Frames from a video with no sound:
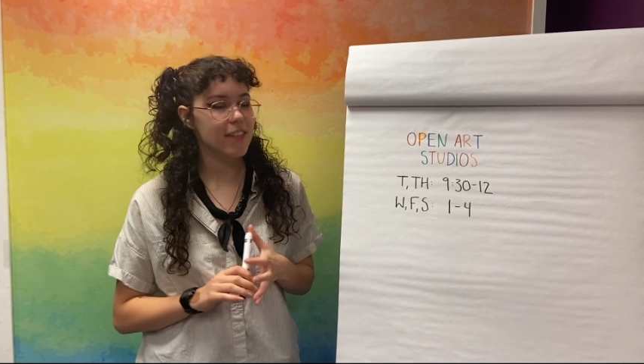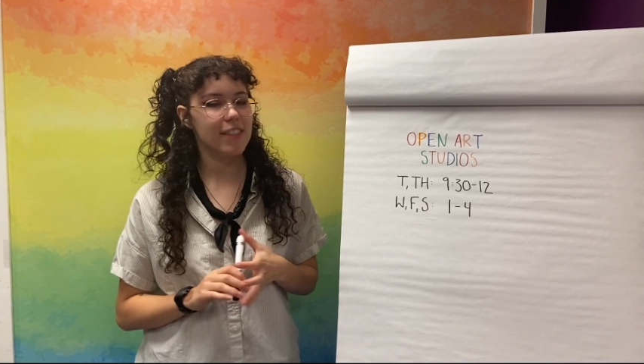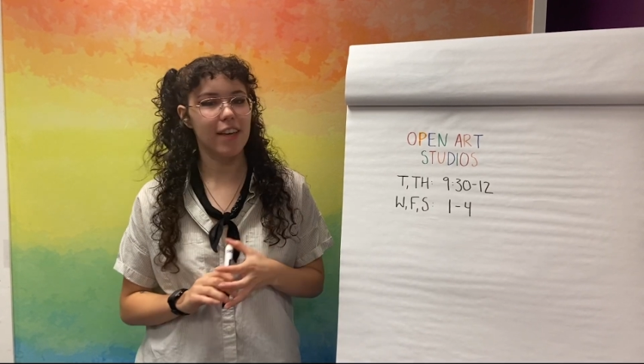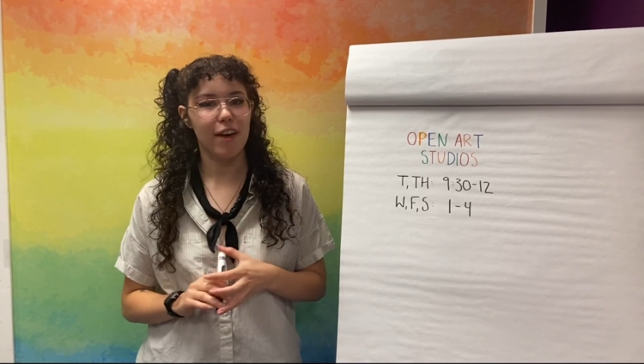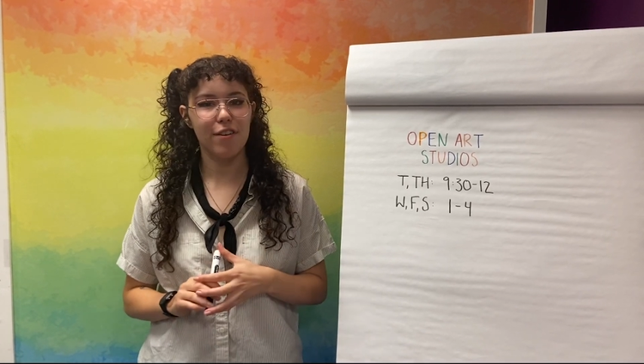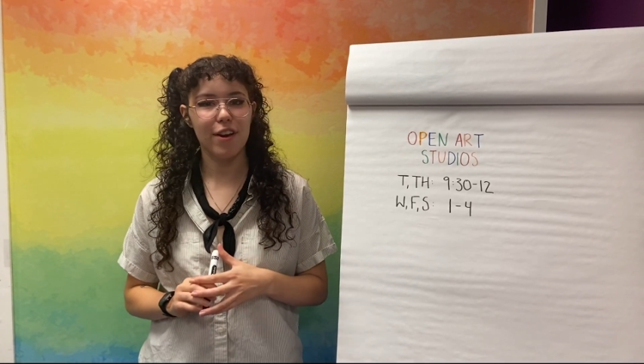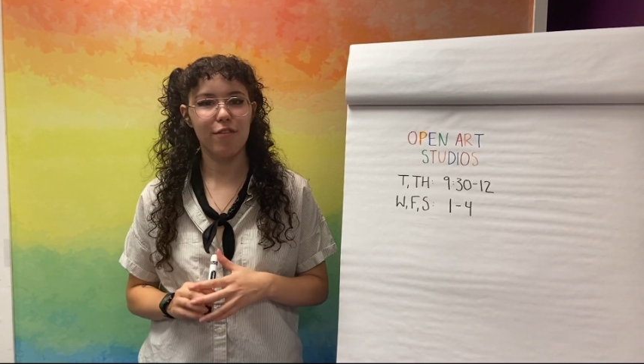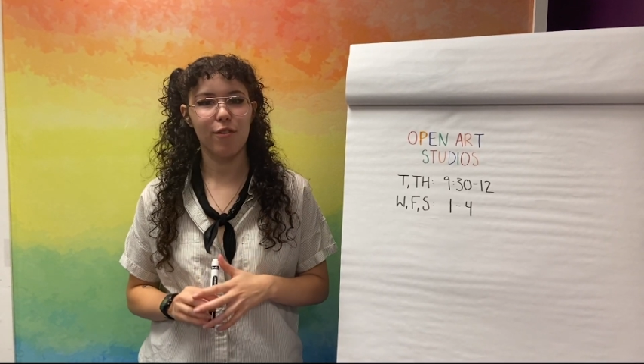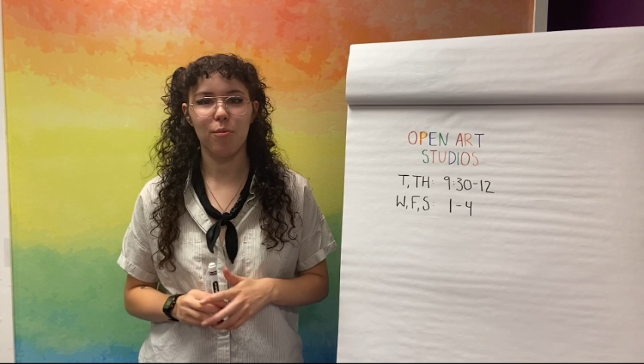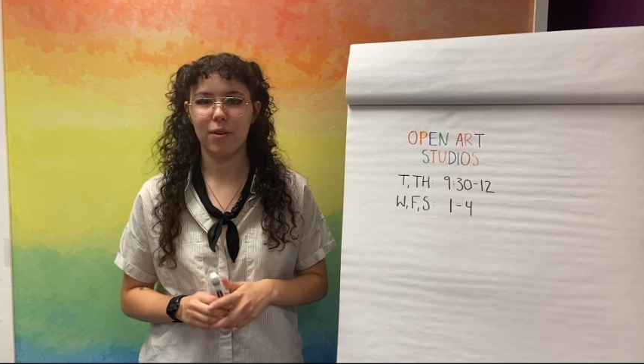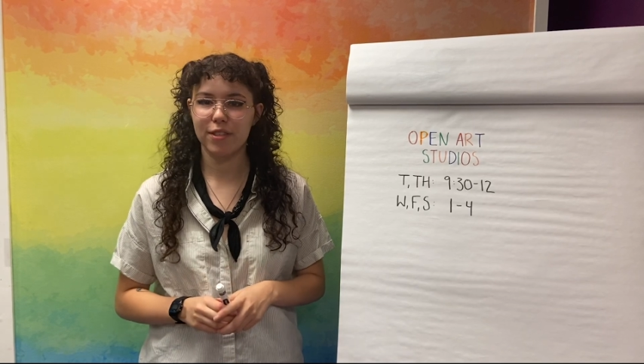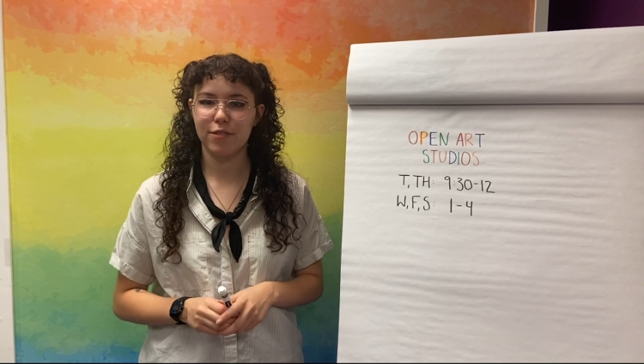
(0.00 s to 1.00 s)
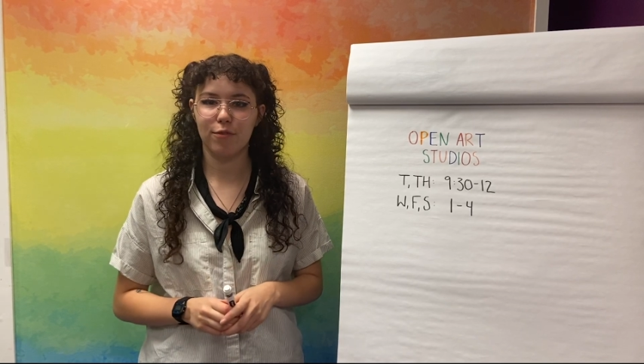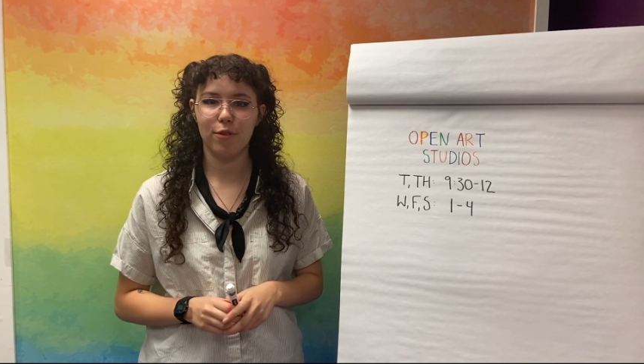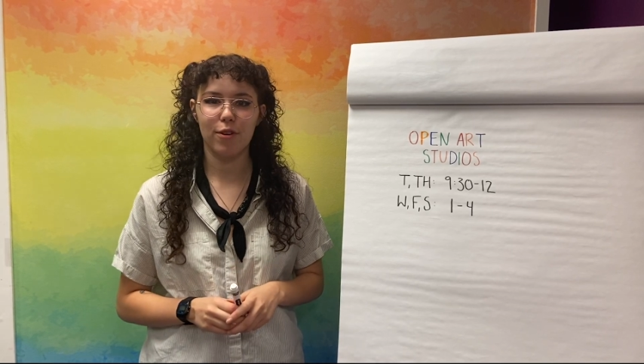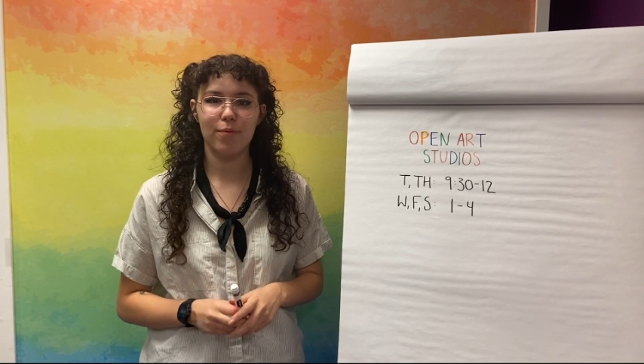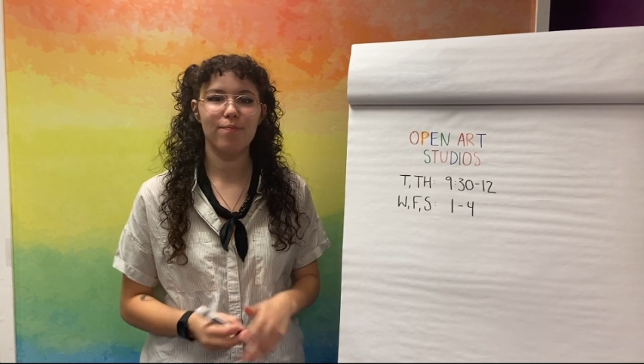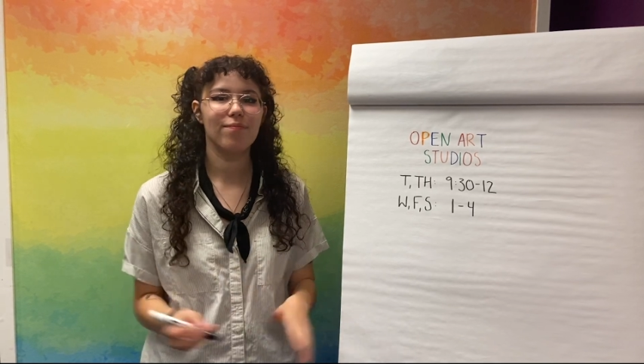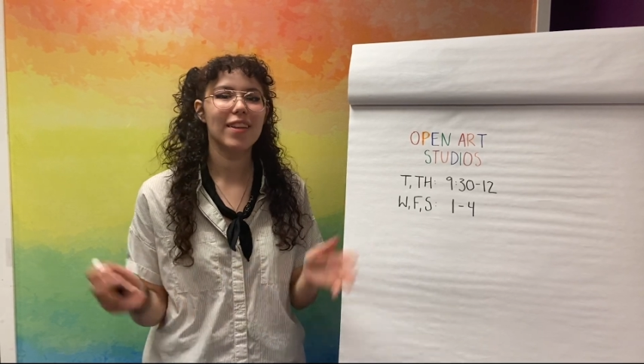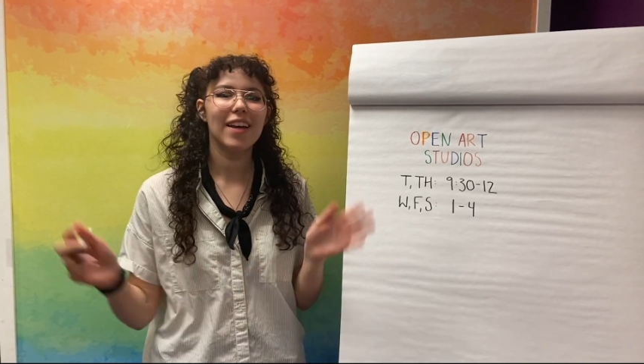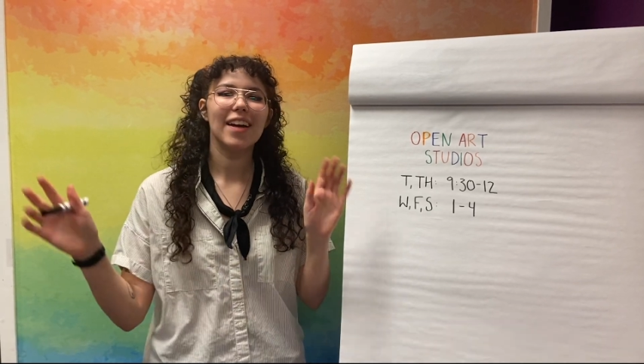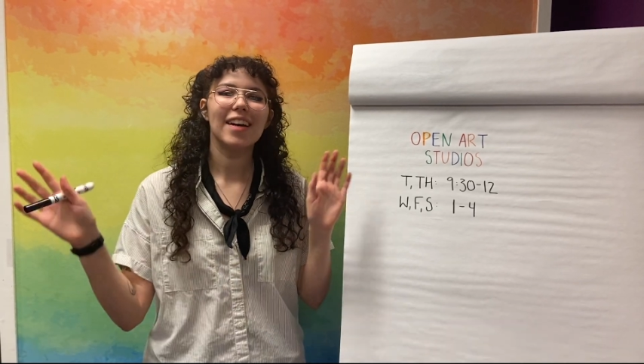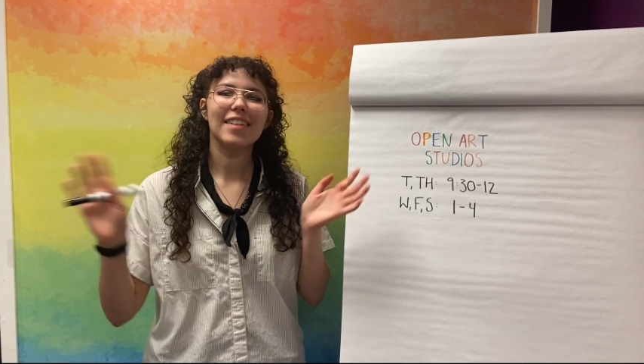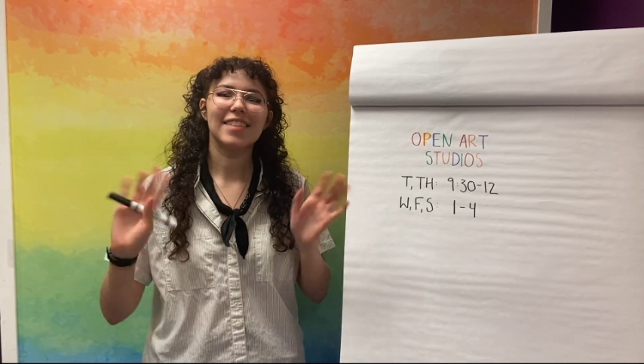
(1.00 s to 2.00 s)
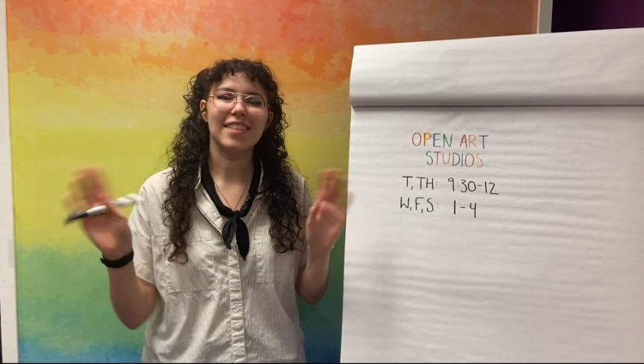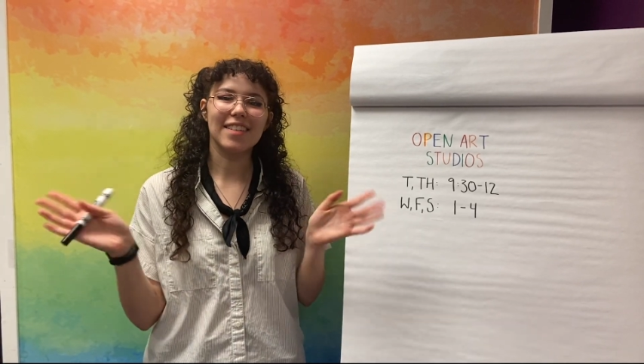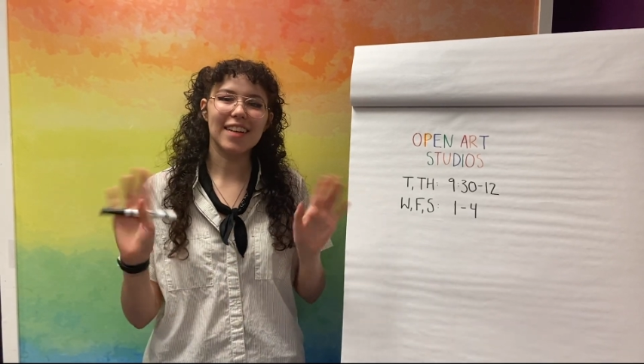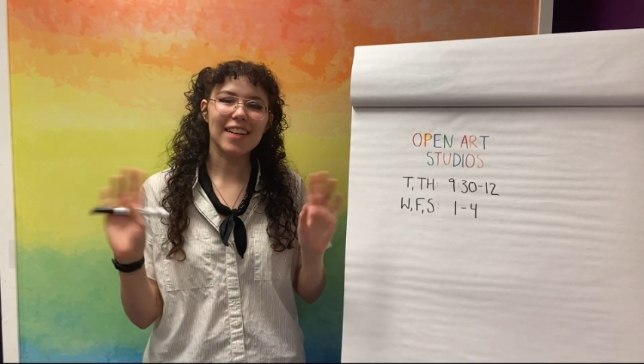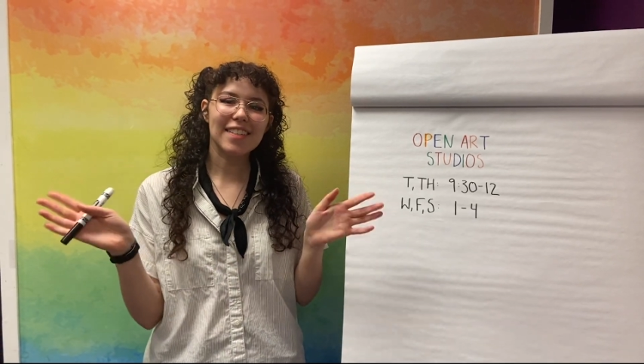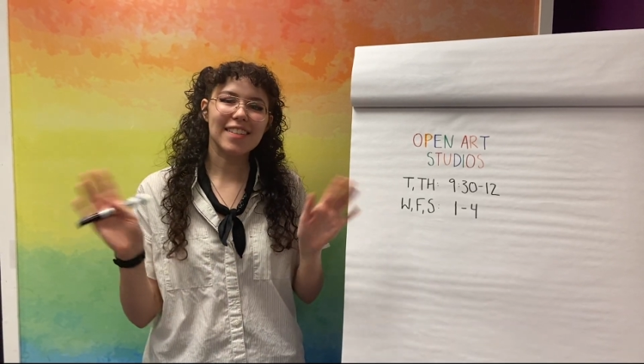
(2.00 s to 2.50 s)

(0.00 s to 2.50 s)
and Saturday from 1 to 4. See you next